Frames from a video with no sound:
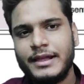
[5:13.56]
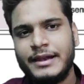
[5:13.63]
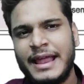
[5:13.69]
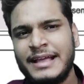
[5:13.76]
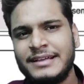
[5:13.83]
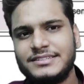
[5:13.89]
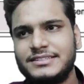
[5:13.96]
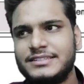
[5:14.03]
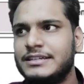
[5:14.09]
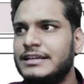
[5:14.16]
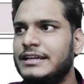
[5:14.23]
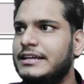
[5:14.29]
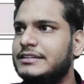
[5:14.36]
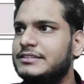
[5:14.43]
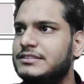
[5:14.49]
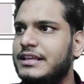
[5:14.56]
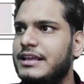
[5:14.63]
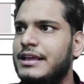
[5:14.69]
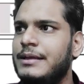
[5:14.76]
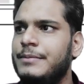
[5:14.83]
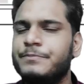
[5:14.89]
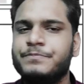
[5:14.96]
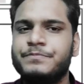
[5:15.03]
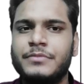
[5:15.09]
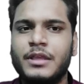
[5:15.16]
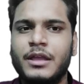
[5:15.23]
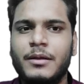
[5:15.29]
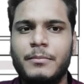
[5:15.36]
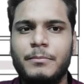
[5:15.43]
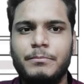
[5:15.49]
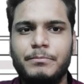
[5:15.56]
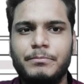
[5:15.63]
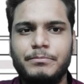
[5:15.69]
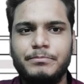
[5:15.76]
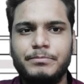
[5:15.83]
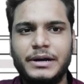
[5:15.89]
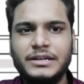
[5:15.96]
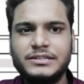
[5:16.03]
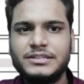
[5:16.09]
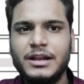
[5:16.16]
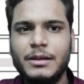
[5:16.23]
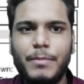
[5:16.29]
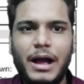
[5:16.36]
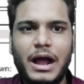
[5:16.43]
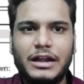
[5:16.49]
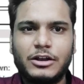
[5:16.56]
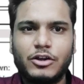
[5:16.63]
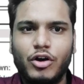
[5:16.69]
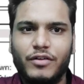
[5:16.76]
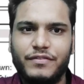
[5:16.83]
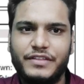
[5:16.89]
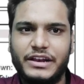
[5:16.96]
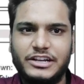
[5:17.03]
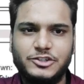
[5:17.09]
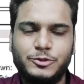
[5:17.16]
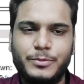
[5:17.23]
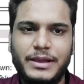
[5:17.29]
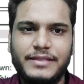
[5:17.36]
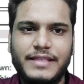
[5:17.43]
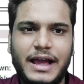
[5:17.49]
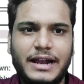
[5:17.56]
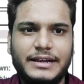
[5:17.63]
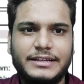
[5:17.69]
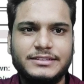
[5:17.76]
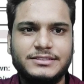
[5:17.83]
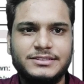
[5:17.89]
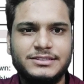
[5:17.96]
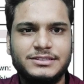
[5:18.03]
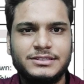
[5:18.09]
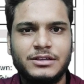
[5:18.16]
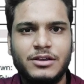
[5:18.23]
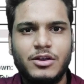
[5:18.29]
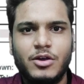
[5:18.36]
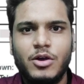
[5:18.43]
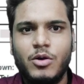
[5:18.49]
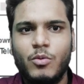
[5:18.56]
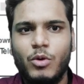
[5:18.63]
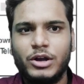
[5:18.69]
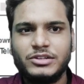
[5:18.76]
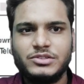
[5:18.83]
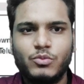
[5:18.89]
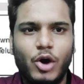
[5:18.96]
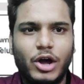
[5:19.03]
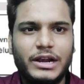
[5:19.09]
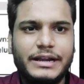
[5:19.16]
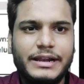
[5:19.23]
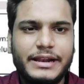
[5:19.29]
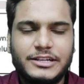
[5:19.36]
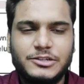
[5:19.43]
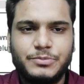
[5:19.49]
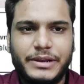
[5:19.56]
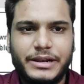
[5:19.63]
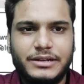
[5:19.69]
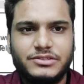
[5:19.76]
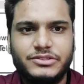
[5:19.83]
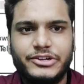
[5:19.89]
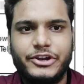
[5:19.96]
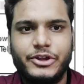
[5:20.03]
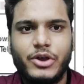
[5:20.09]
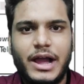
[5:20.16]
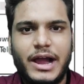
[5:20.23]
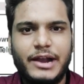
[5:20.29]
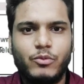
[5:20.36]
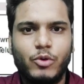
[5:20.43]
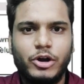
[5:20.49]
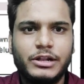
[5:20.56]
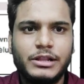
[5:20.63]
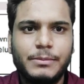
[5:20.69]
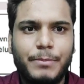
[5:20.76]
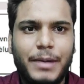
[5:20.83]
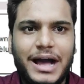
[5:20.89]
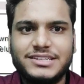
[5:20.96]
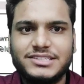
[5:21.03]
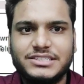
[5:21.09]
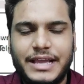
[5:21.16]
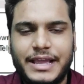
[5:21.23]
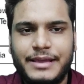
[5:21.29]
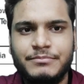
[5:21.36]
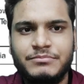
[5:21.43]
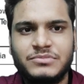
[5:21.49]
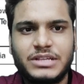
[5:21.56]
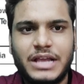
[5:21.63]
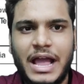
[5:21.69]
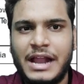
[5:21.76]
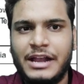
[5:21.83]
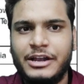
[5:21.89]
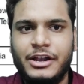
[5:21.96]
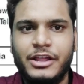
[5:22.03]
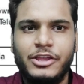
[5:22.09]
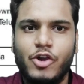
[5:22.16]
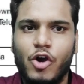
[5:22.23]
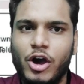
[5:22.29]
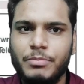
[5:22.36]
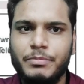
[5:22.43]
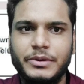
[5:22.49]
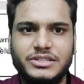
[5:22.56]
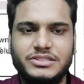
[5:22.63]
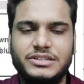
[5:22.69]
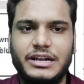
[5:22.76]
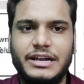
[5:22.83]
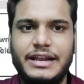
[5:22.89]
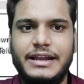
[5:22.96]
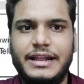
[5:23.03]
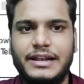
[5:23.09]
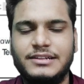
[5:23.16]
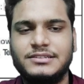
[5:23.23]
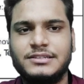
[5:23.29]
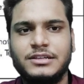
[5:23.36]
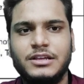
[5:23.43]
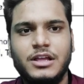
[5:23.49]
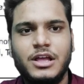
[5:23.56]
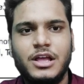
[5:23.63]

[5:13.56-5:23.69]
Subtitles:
Next is the personal part of the resume, that is what is the volunteer experience that you had, what are the pastimes and your personal details.